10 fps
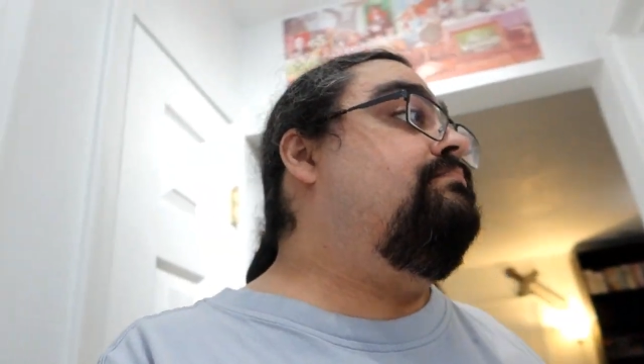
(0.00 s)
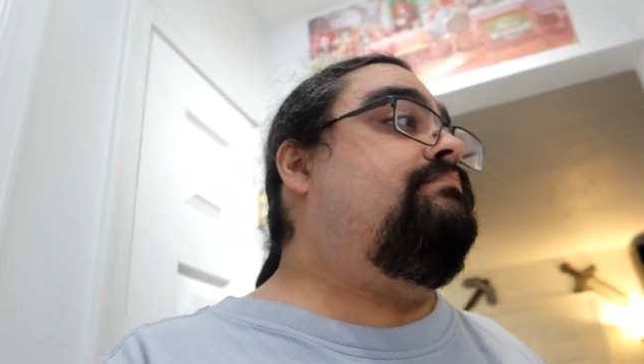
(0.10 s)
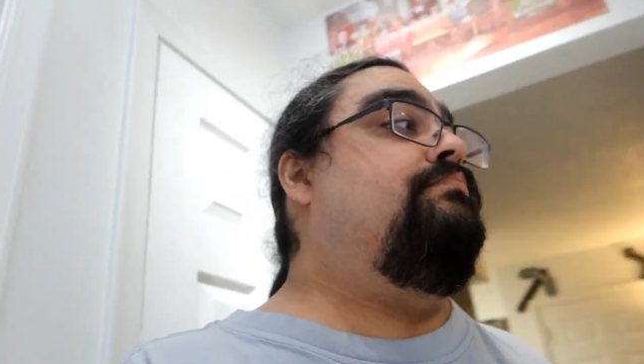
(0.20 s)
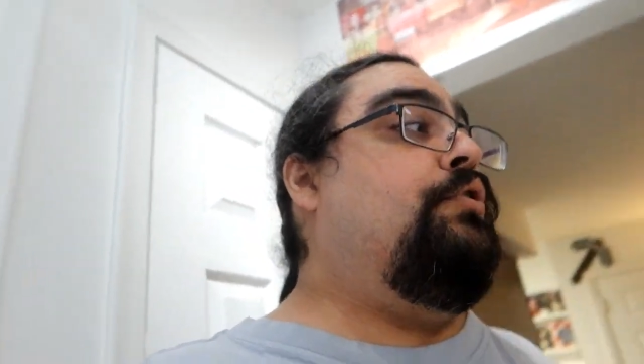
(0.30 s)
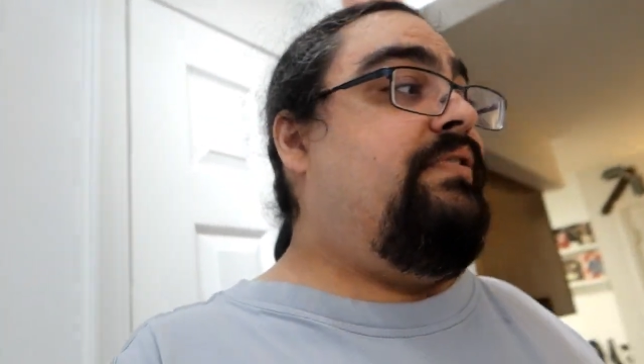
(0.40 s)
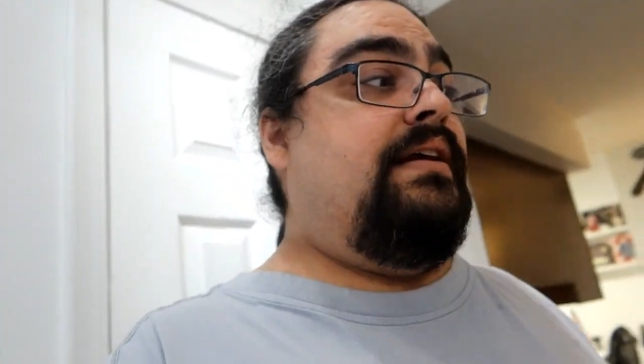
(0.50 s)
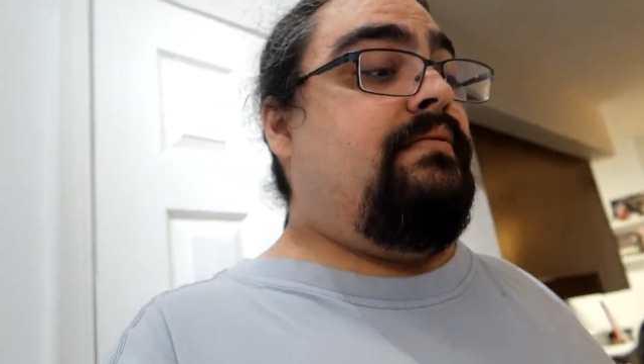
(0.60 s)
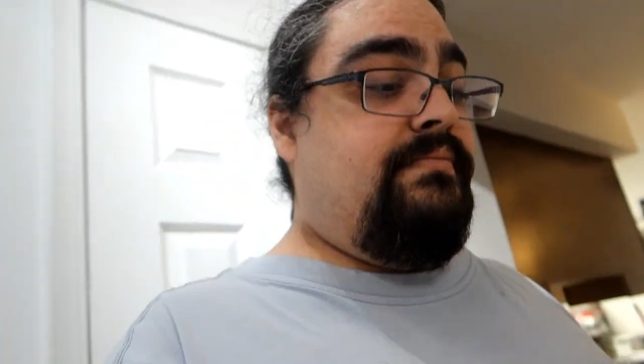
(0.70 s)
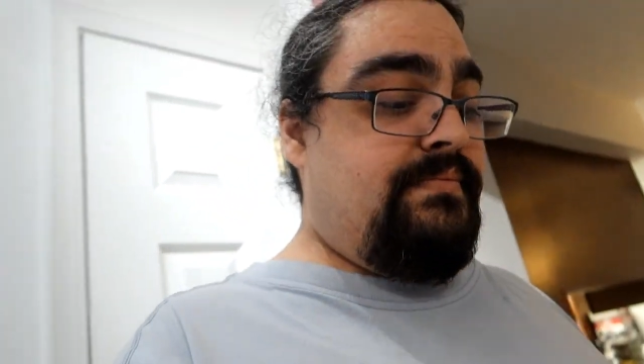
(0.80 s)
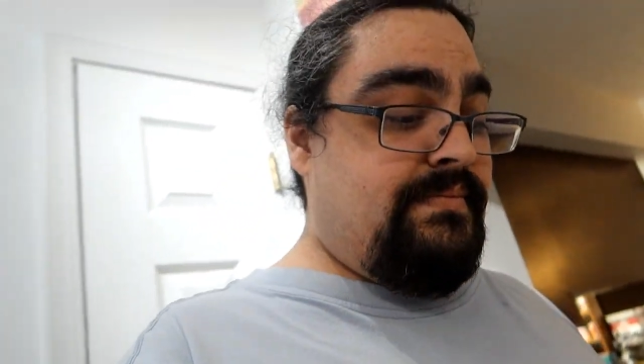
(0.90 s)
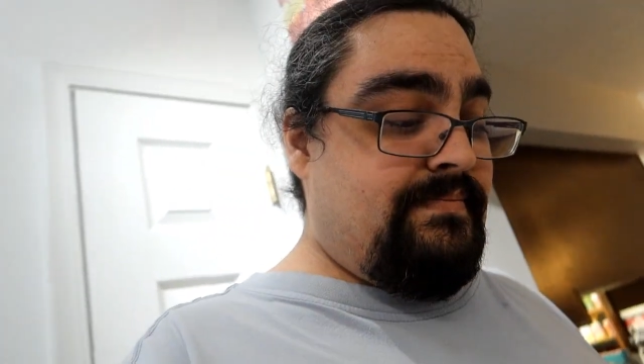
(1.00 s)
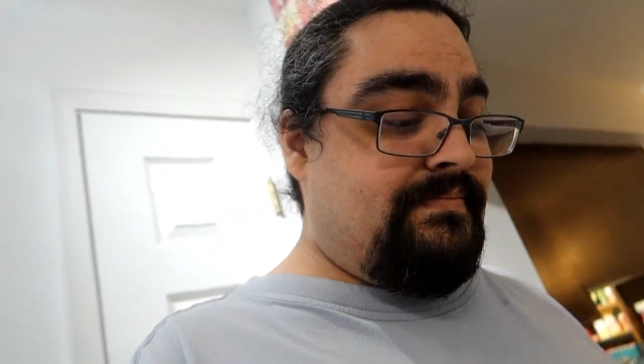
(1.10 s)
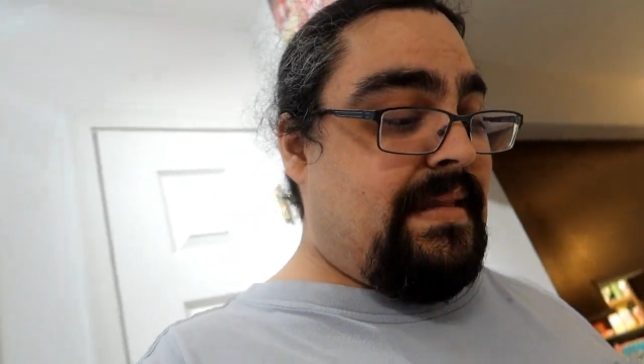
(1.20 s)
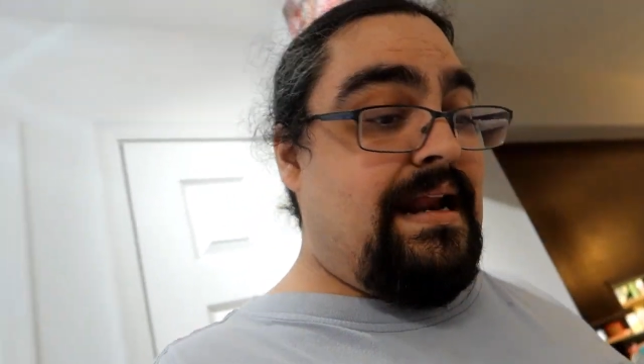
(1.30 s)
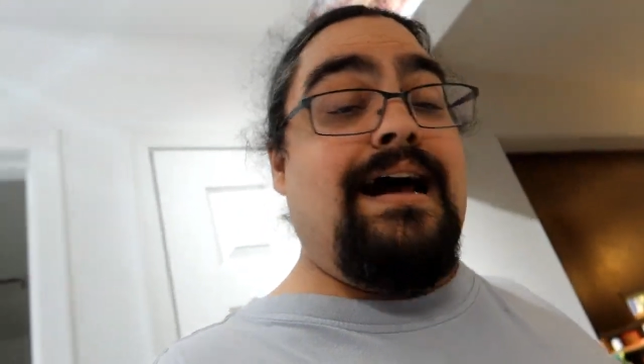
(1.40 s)
moving.
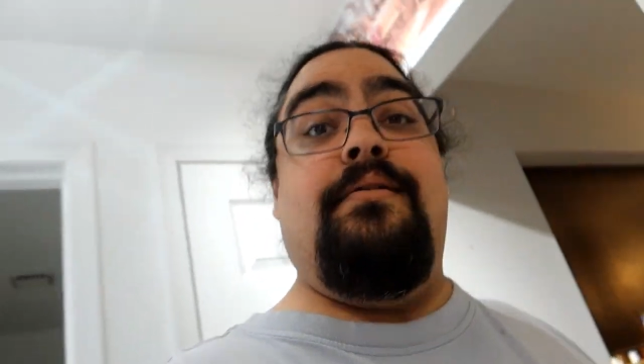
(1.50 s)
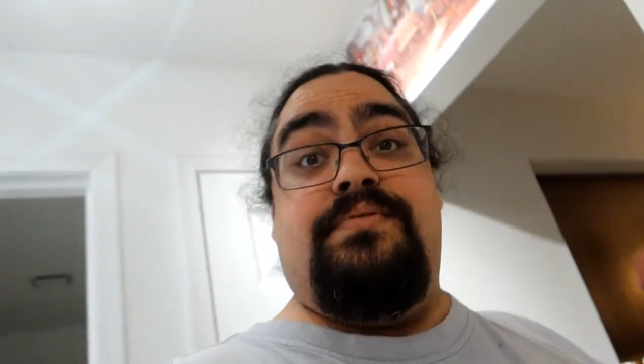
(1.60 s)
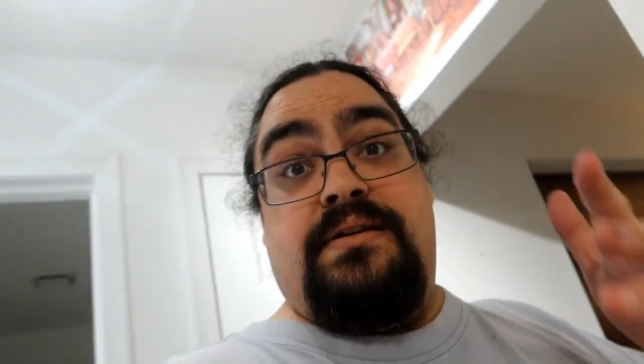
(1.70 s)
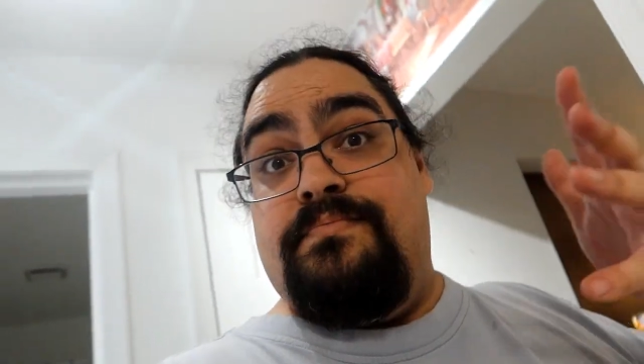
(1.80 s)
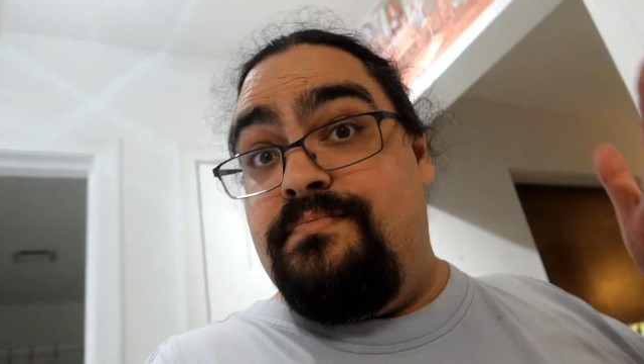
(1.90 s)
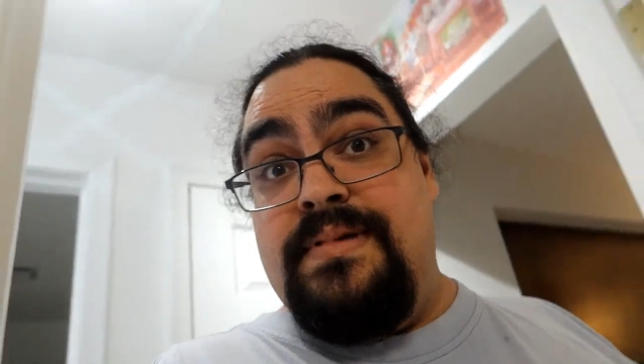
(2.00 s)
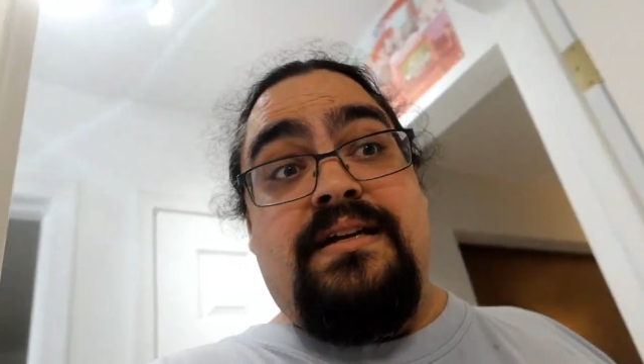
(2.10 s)
And I helped them